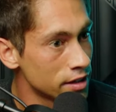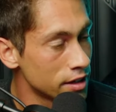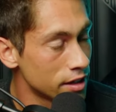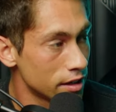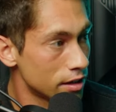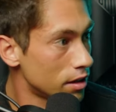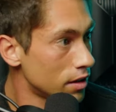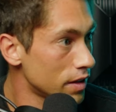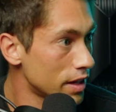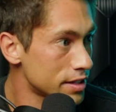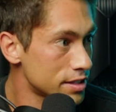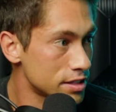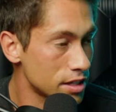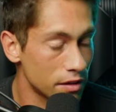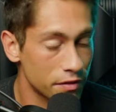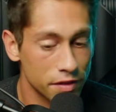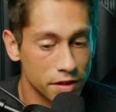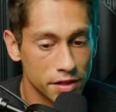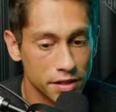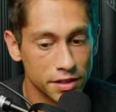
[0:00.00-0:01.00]
And all that
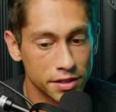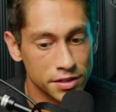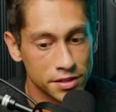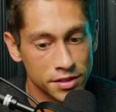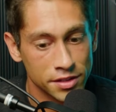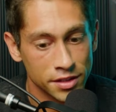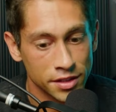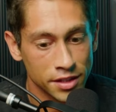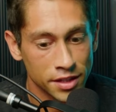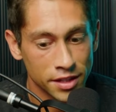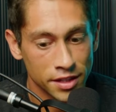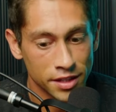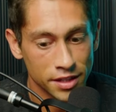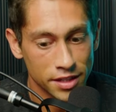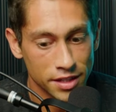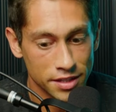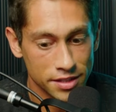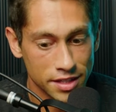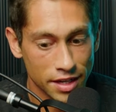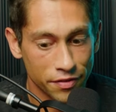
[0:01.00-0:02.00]
stuff is
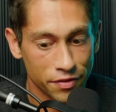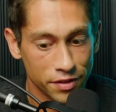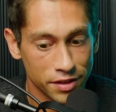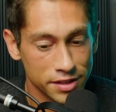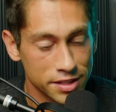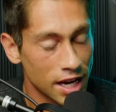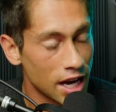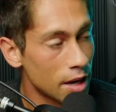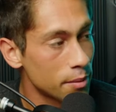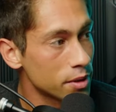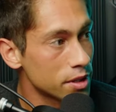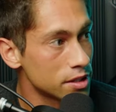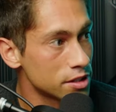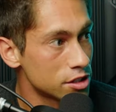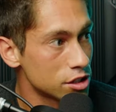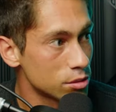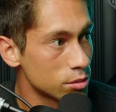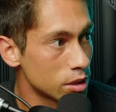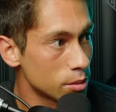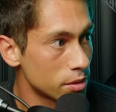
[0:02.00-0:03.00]
definitely time
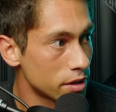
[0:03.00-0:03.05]
consuming,